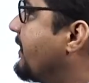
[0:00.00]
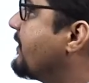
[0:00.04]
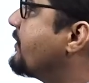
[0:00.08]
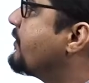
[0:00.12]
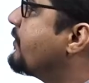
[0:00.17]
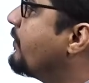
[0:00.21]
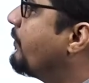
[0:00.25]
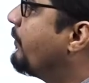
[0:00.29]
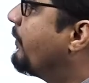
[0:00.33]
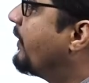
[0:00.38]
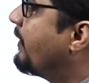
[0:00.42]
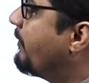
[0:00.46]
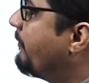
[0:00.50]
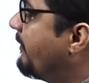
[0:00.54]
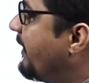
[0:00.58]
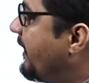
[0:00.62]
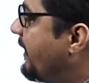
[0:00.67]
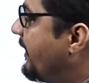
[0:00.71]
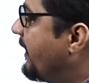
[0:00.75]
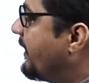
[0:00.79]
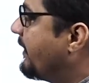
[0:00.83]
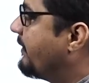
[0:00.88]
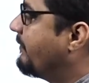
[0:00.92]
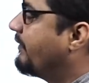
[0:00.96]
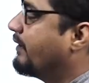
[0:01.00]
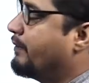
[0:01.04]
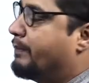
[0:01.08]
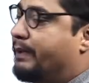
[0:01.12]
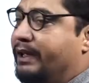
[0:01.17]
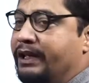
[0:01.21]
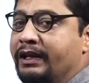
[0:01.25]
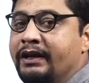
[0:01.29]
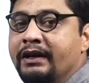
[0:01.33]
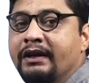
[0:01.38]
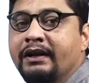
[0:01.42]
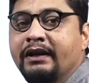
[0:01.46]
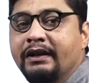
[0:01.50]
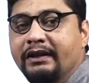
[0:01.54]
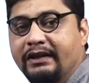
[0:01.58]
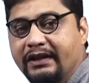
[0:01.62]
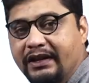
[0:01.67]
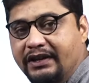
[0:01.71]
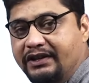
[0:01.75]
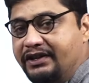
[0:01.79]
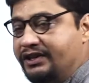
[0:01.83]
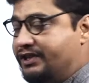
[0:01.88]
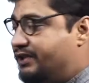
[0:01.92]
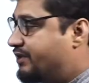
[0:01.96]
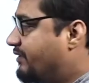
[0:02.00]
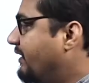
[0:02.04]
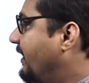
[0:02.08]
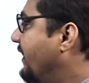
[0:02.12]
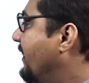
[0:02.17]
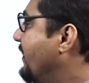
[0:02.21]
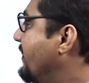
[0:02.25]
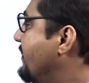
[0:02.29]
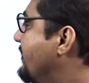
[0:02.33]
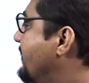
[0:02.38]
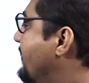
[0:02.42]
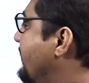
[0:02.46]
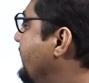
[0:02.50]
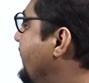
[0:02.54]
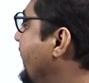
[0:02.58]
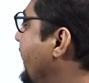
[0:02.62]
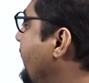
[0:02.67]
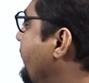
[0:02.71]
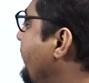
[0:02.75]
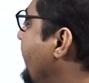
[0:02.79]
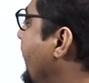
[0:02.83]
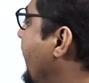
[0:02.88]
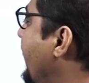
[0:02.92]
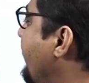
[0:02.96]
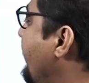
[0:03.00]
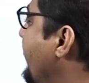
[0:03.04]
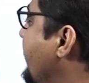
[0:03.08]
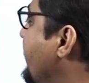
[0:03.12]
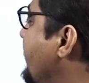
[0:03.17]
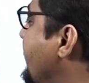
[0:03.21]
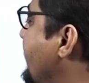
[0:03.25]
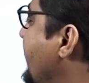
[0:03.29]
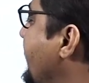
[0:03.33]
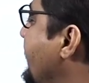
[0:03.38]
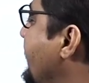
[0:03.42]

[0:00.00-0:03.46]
So one variant will be Tejas trainers. Then we have LCA